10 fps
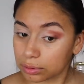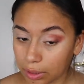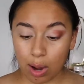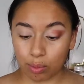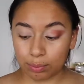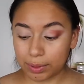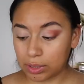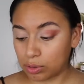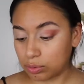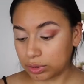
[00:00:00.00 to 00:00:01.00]
I will be
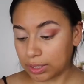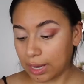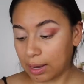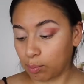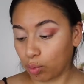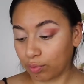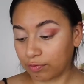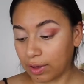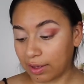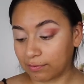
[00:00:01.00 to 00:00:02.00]
using a
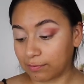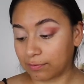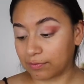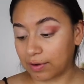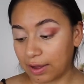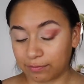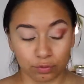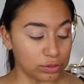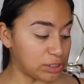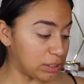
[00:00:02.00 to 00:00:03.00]
Morphe
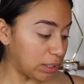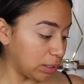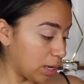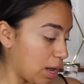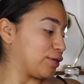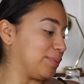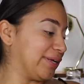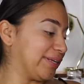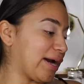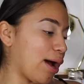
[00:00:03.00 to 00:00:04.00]
M514. To
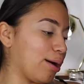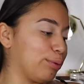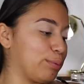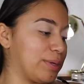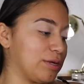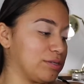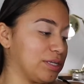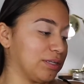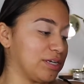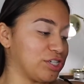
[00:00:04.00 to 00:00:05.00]
blend it out, I will be
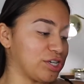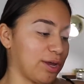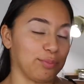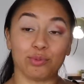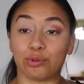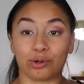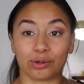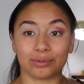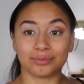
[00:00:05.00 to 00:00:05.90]
using the shade Puder.